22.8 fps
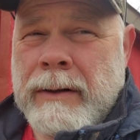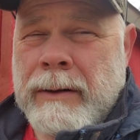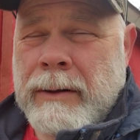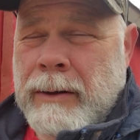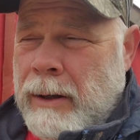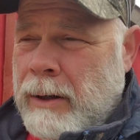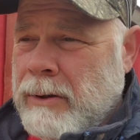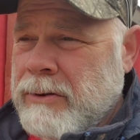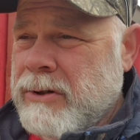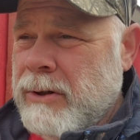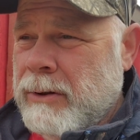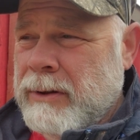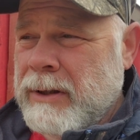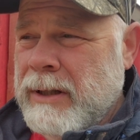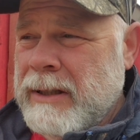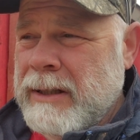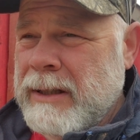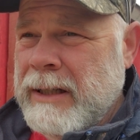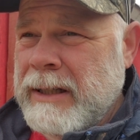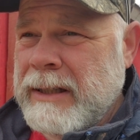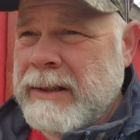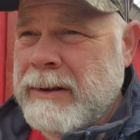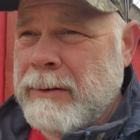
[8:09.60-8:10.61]
You're also going
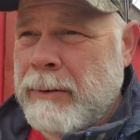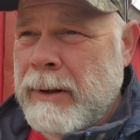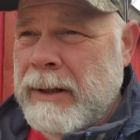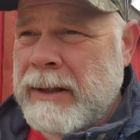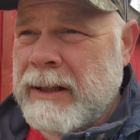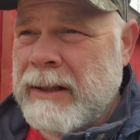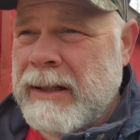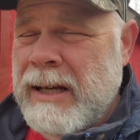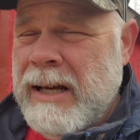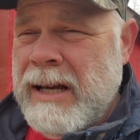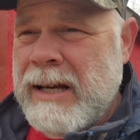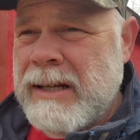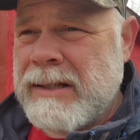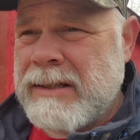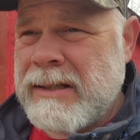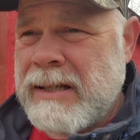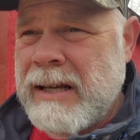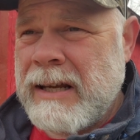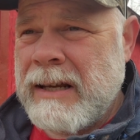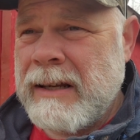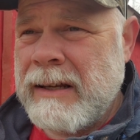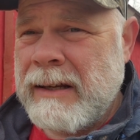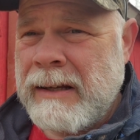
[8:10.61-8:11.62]
to need to
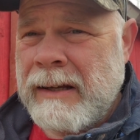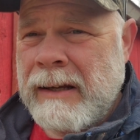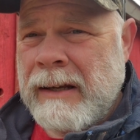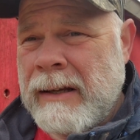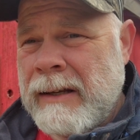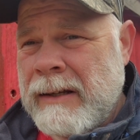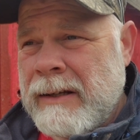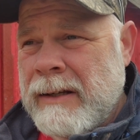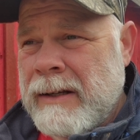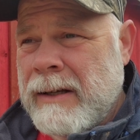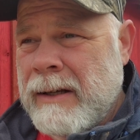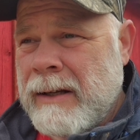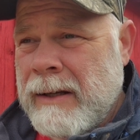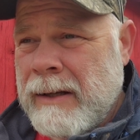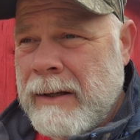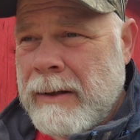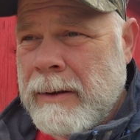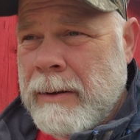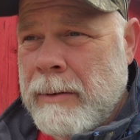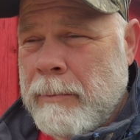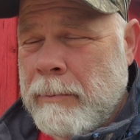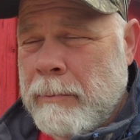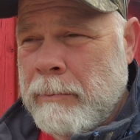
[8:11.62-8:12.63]
recognize
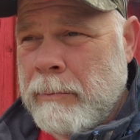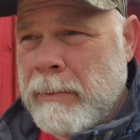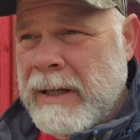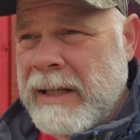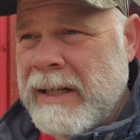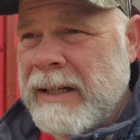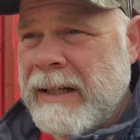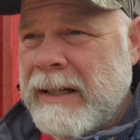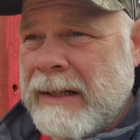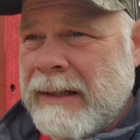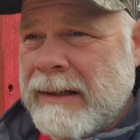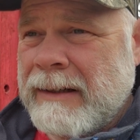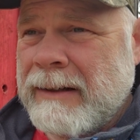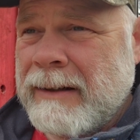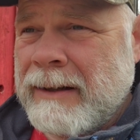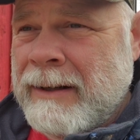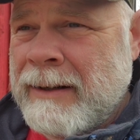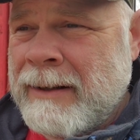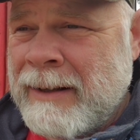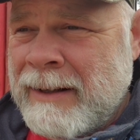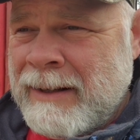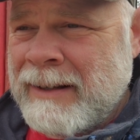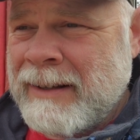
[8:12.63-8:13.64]
many
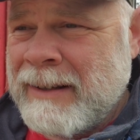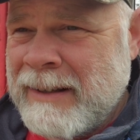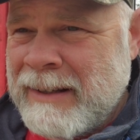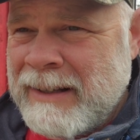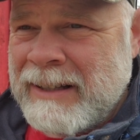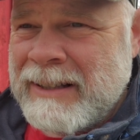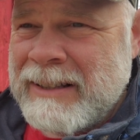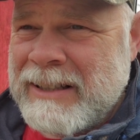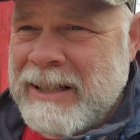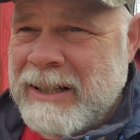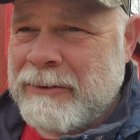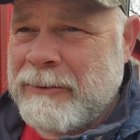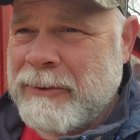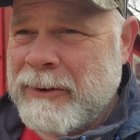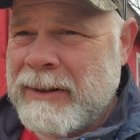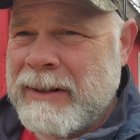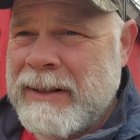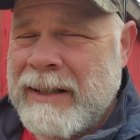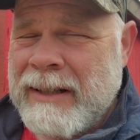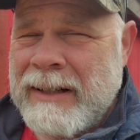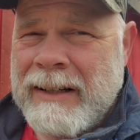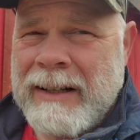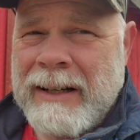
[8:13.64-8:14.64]

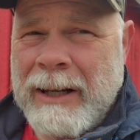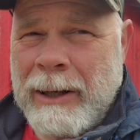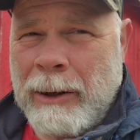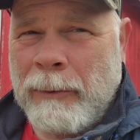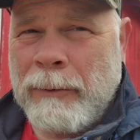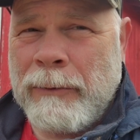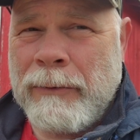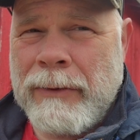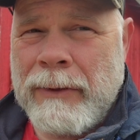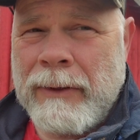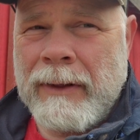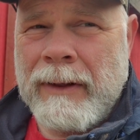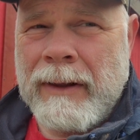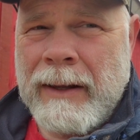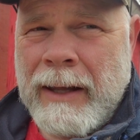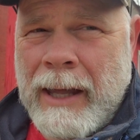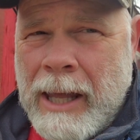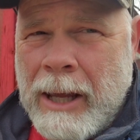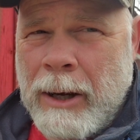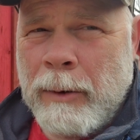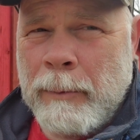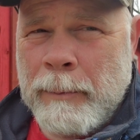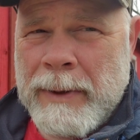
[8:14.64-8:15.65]
different health
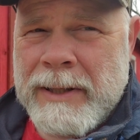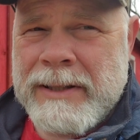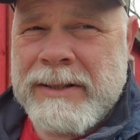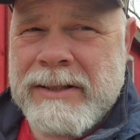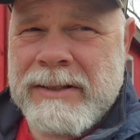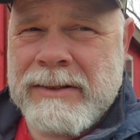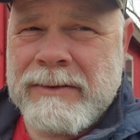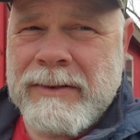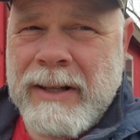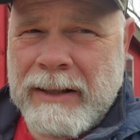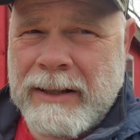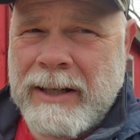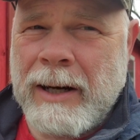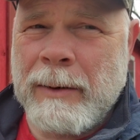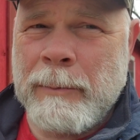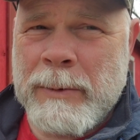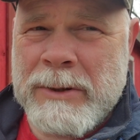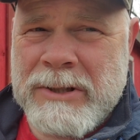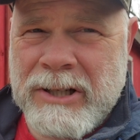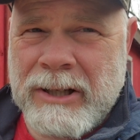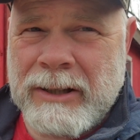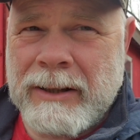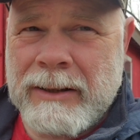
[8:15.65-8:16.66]
ailments that come
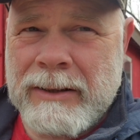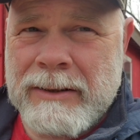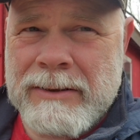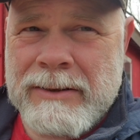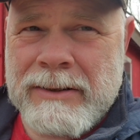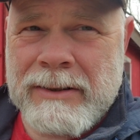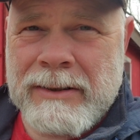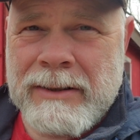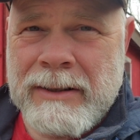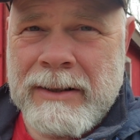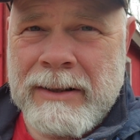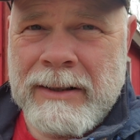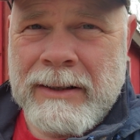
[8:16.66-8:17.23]
with chickens.